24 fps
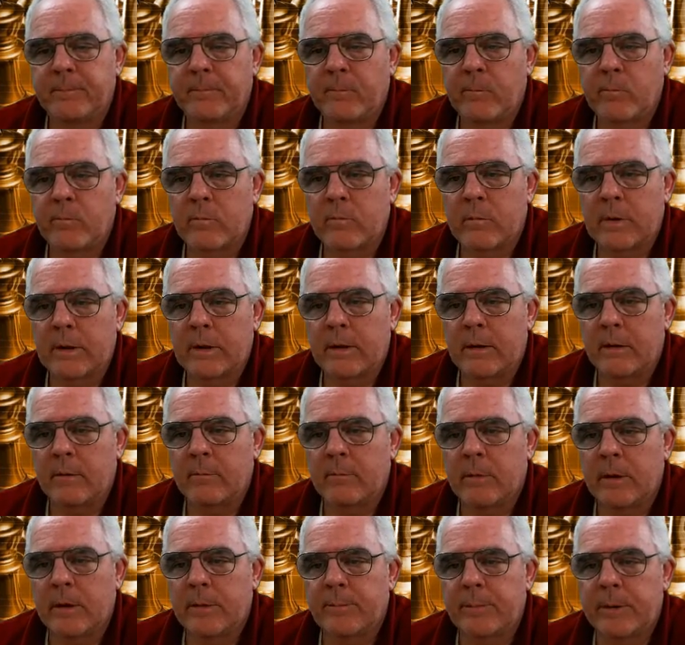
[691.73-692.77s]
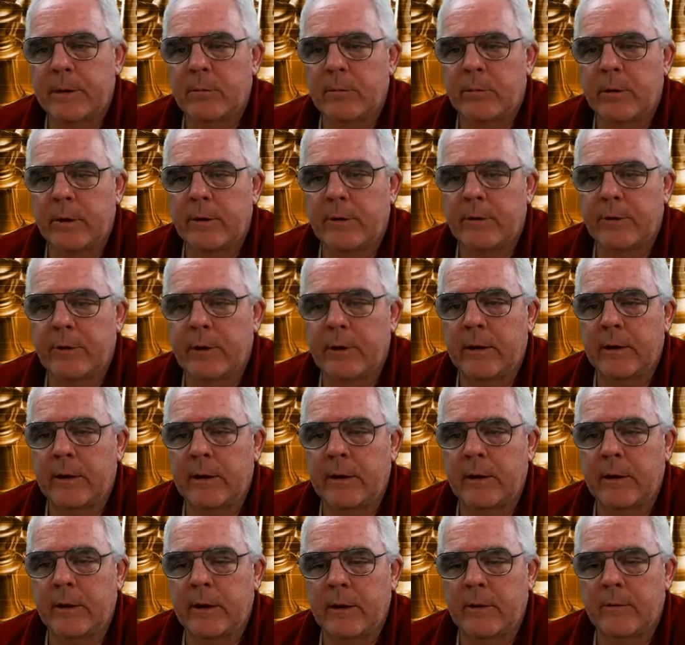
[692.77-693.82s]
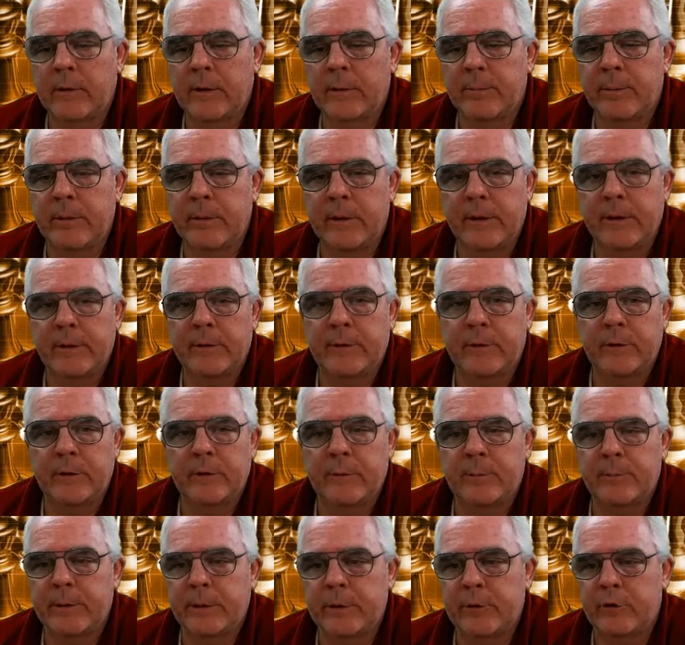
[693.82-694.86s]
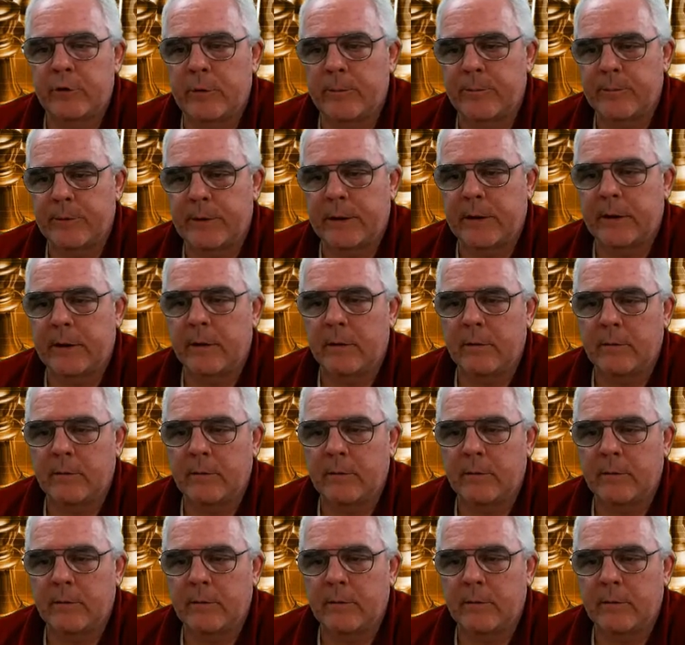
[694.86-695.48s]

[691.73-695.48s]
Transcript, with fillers: He might be rethinking having placed his bishop there.